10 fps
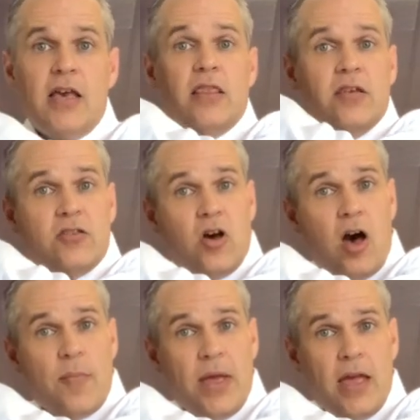The
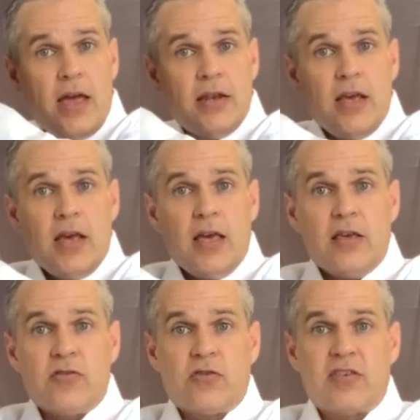top hand
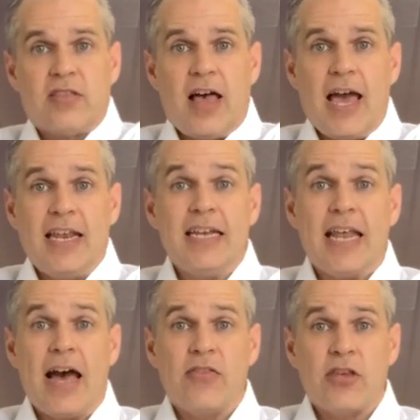is sliding
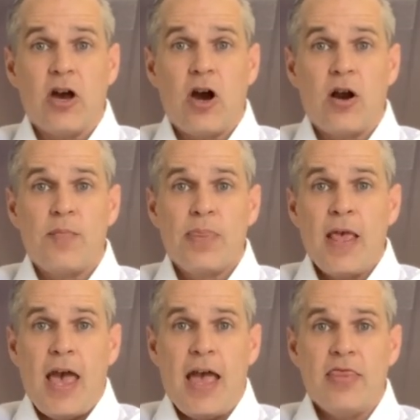down the arm,
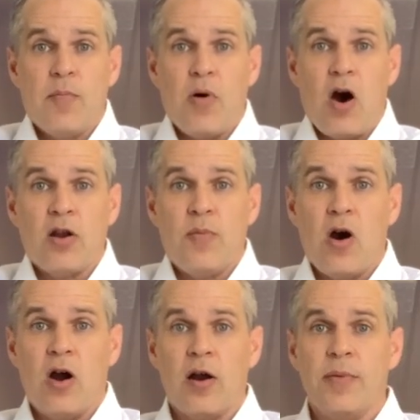and the bottom
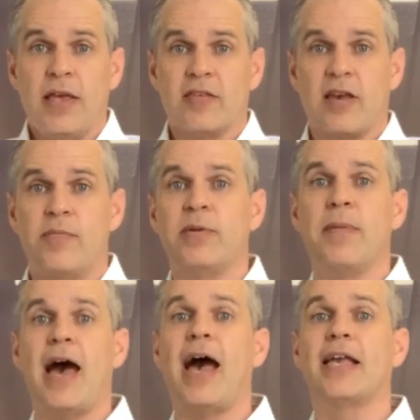arm is coming
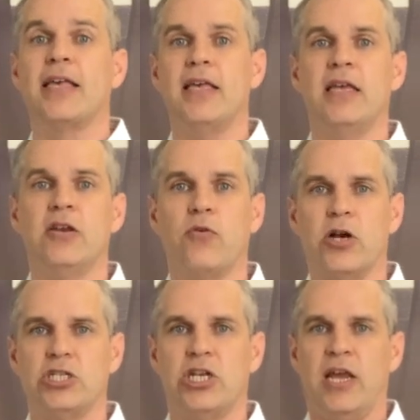back into
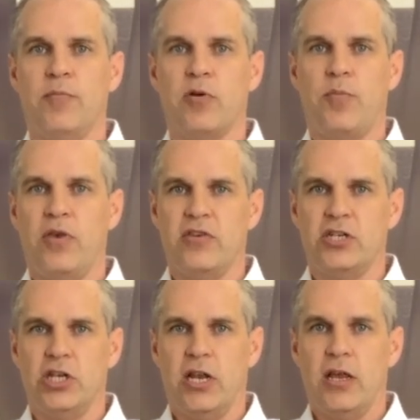our chamber
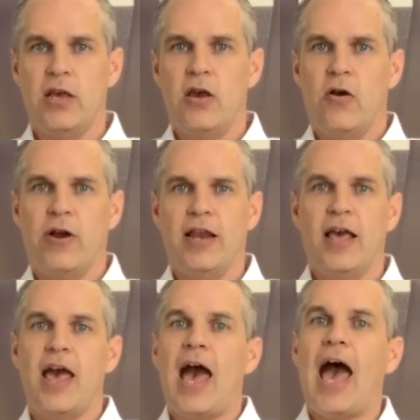position, right?
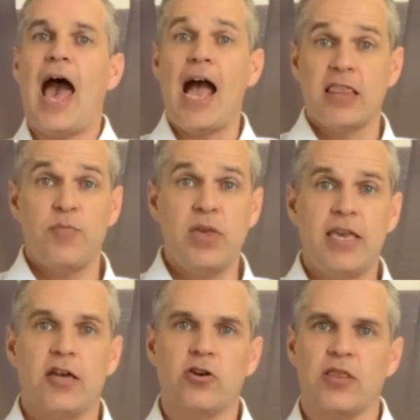At the
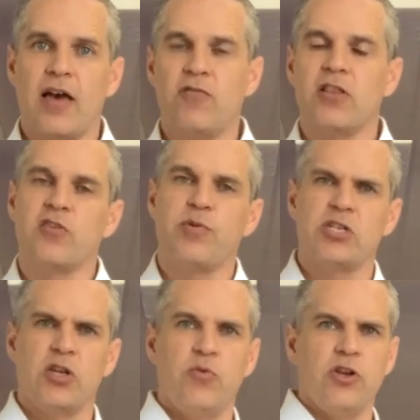beginner level,
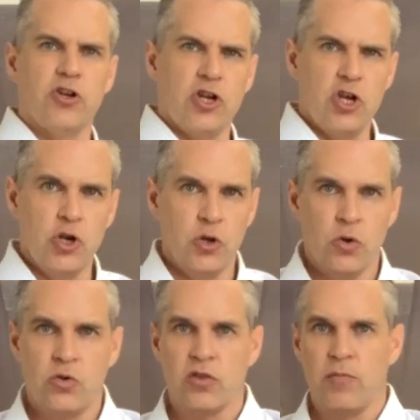especially when you're
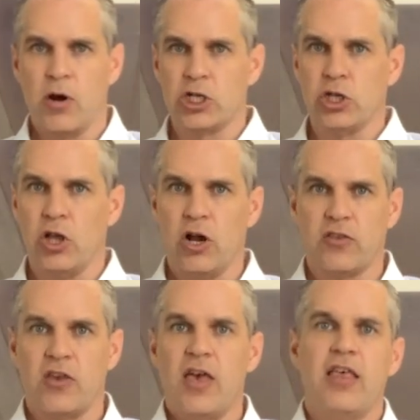new to the martial
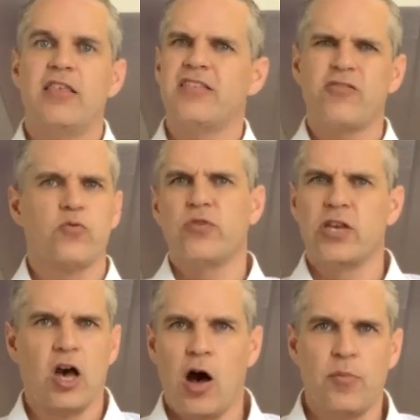arts, this is a
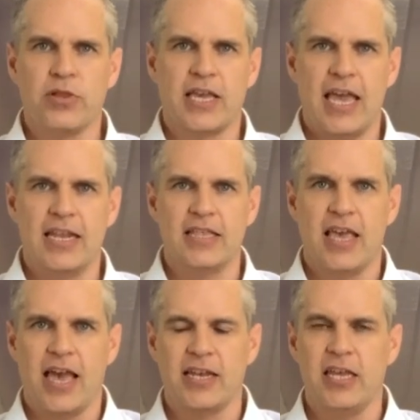really complicated
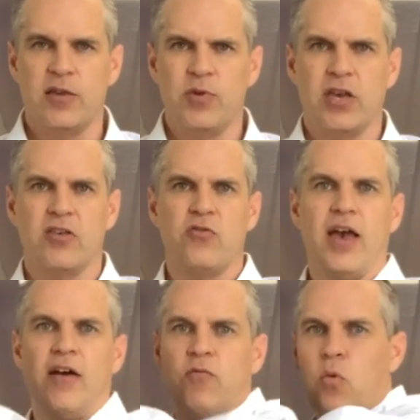technique because you
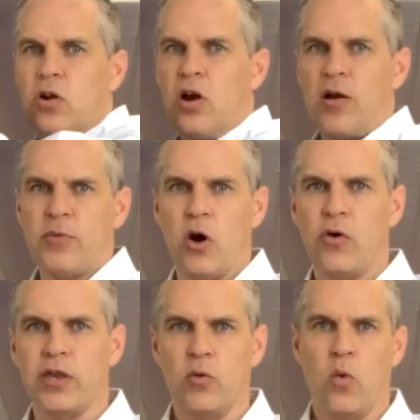have one arm
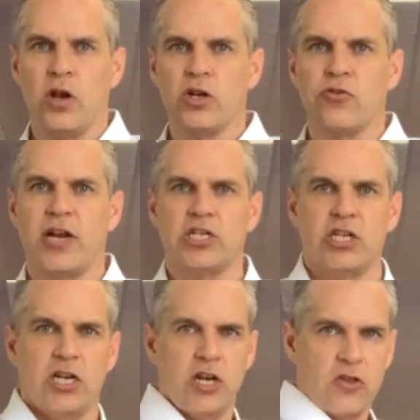going in one
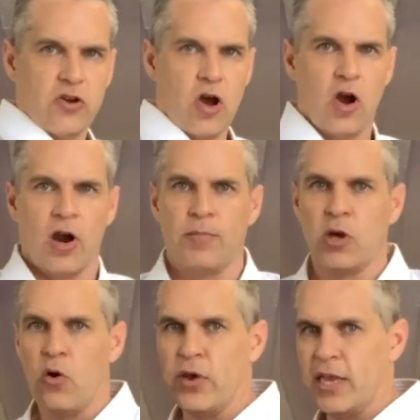direction, another arm
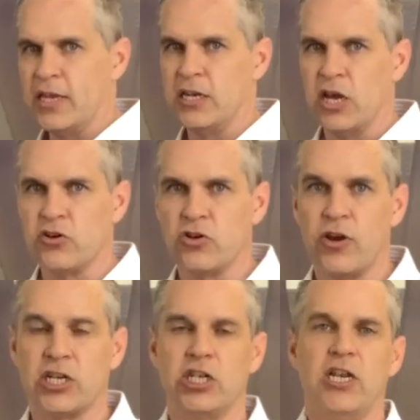going in another
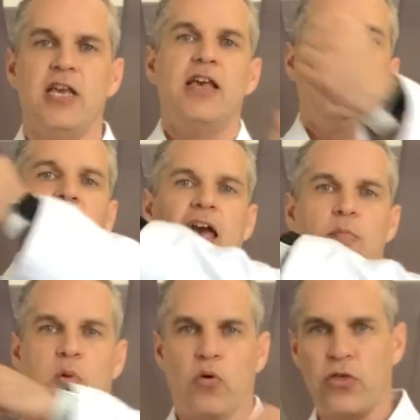direction,
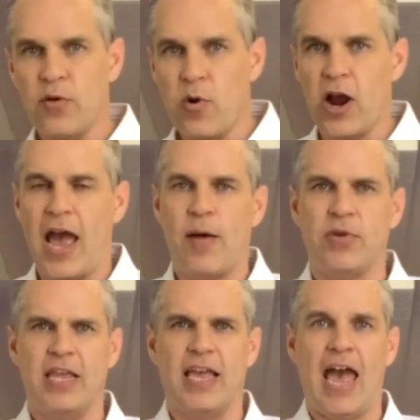and both of them are
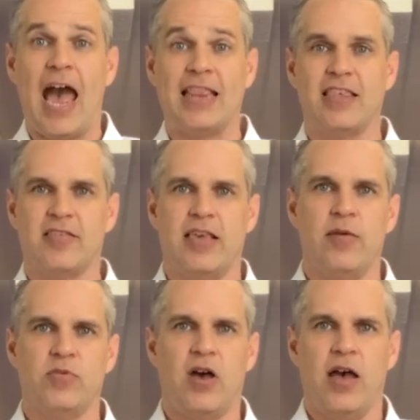happening at the
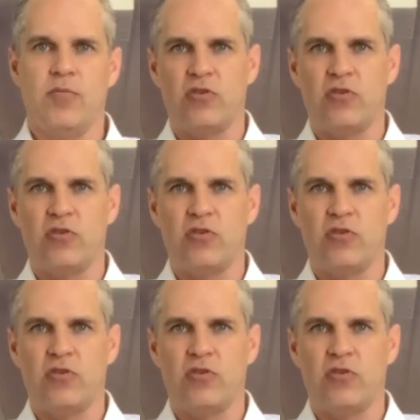same time.